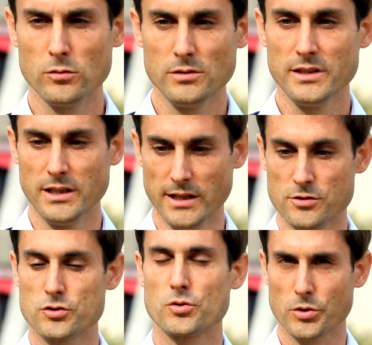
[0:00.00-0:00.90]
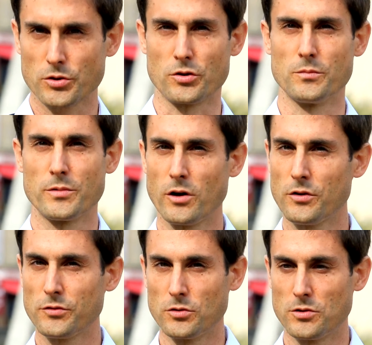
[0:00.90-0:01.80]
only in the short term, but
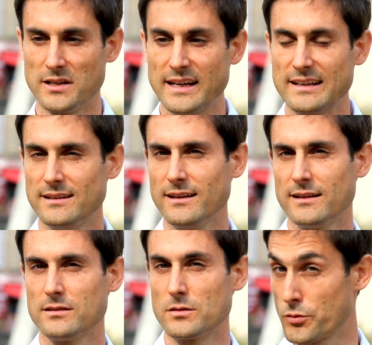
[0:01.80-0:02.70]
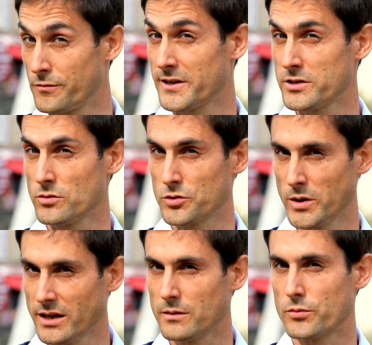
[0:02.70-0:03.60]
also connecting it to professional
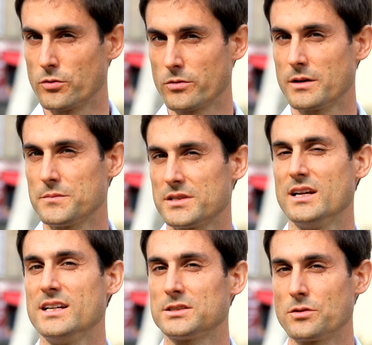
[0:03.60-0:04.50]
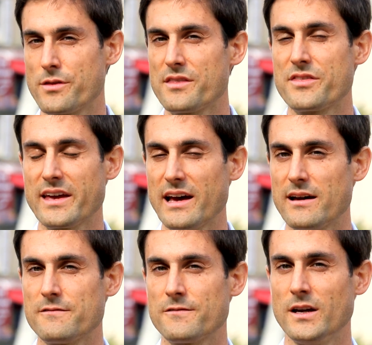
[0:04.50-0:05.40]
training programs so that they
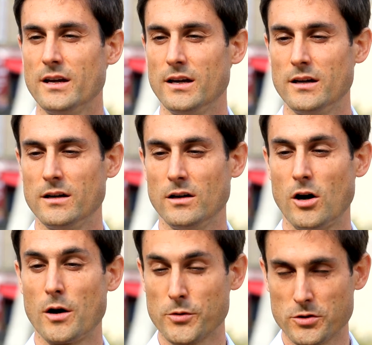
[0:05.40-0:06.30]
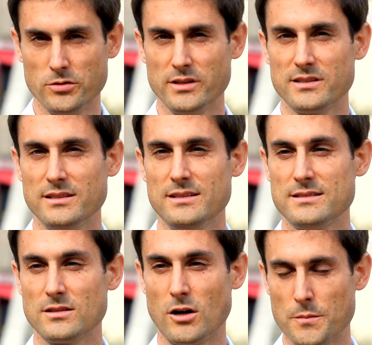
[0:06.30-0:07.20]
have
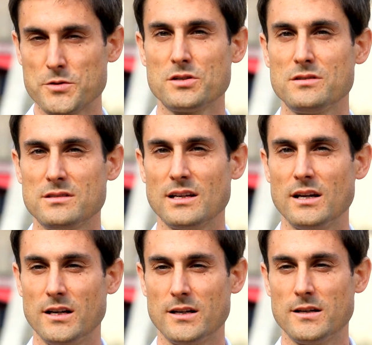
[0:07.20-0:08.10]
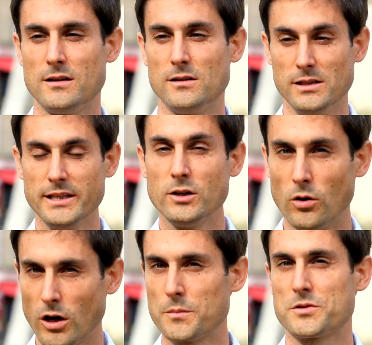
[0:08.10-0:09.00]
opportunities, options,
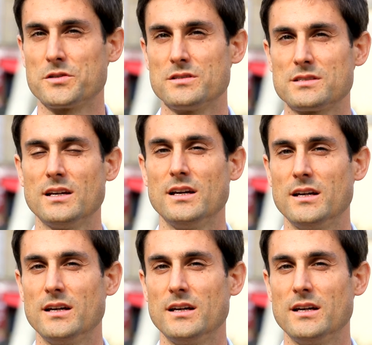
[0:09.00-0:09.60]
legal options